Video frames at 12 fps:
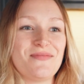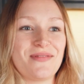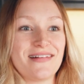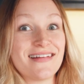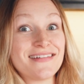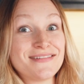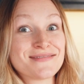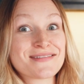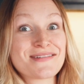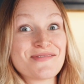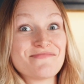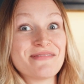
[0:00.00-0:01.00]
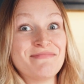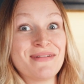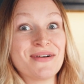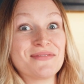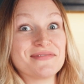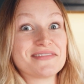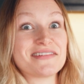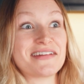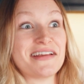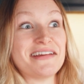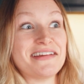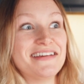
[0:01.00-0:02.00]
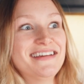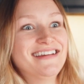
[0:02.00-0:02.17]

we're not using human bones today.